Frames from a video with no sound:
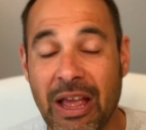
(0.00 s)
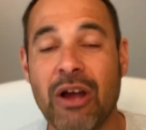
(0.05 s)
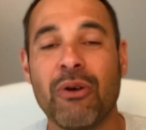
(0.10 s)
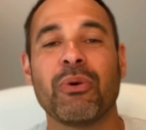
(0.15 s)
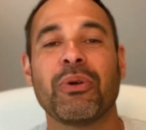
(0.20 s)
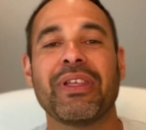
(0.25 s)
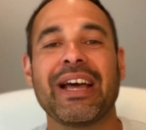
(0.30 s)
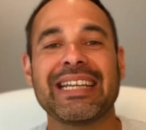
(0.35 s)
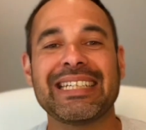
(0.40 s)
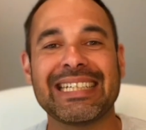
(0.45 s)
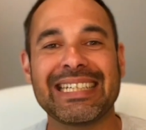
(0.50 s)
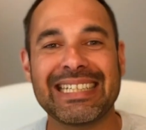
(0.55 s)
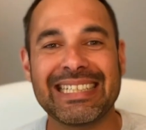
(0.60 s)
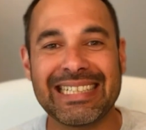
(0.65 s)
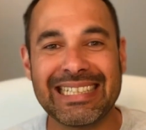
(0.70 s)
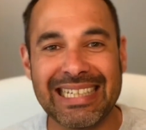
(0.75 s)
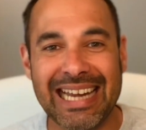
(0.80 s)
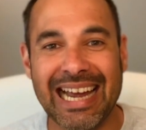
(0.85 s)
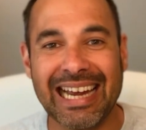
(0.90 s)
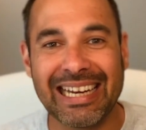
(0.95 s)
Well, that's
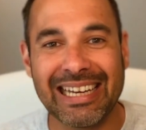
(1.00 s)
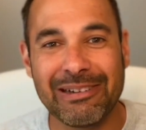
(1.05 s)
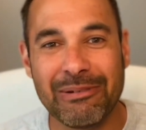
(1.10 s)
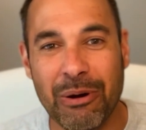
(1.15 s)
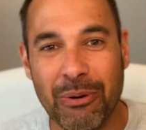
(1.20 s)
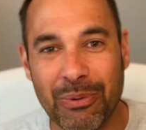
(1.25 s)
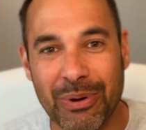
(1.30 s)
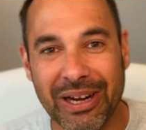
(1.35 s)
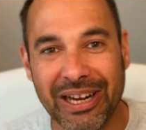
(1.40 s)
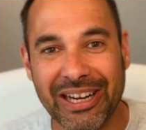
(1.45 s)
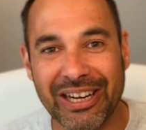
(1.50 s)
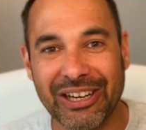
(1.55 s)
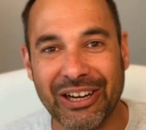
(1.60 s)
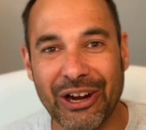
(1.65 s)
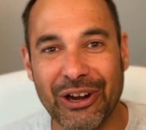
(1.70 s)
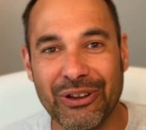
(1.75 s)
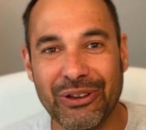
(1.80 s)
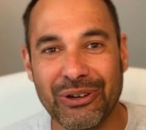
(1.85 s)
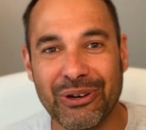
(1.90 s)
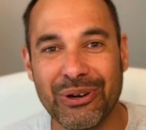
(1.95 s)
exactly what we're going to
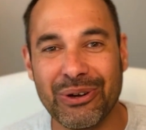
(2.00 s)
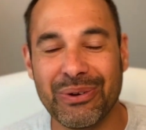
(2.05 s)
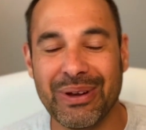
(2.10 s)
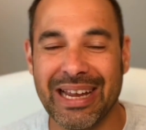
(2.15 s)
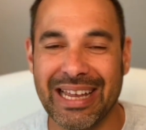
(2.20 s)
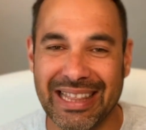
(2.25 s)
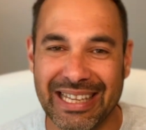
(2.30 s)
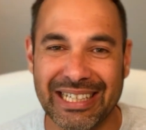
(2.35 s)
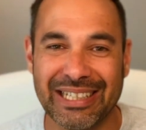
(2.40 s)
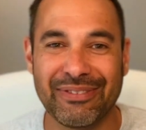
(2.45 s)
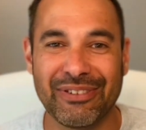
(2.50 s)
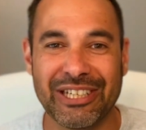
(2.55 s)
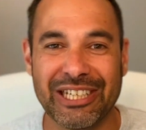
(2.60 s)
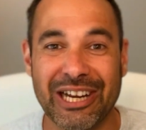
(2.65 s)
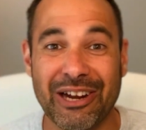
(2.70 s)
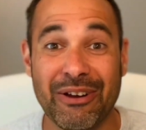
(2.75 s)
go through in this video.